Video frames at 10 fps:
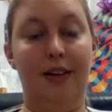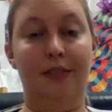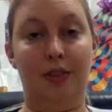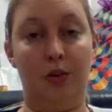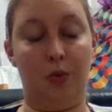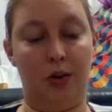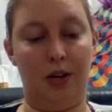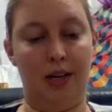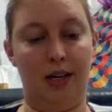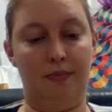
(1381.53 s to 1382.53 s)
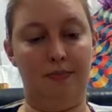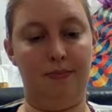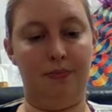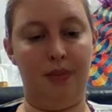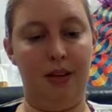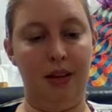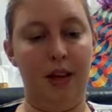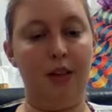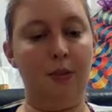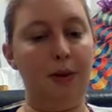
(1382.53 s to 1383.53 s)
if there were any.
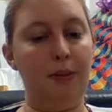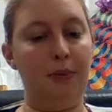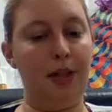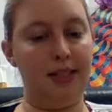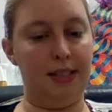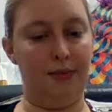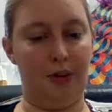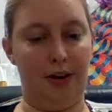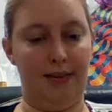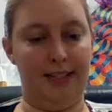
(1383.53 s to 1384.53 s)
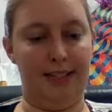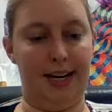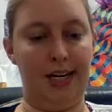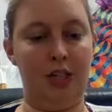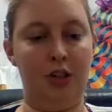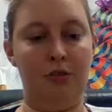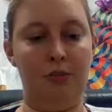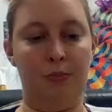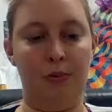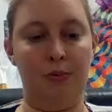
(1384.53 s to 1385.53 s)
There being plenty of gravy today, Joe
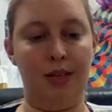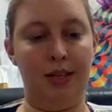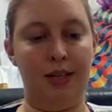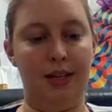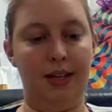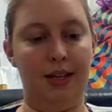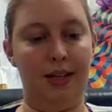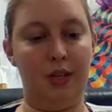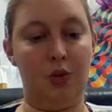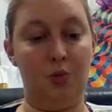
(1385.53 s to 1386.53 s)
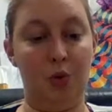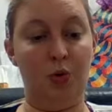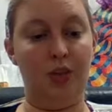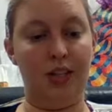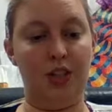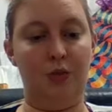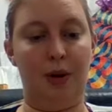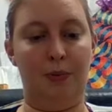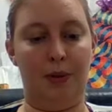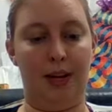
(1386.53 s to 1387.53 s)
spooned into
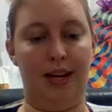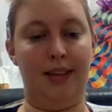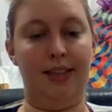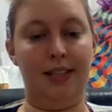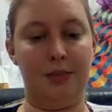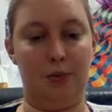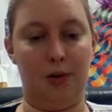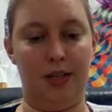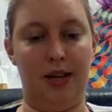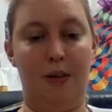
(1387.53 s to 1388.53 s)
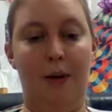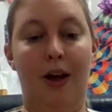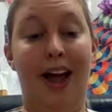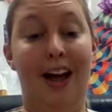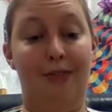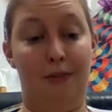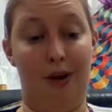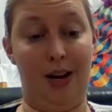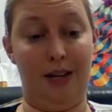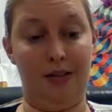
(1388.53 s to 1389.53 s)
my plate at this point about half a
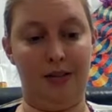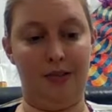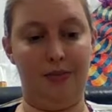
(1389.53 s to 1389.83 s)
pint.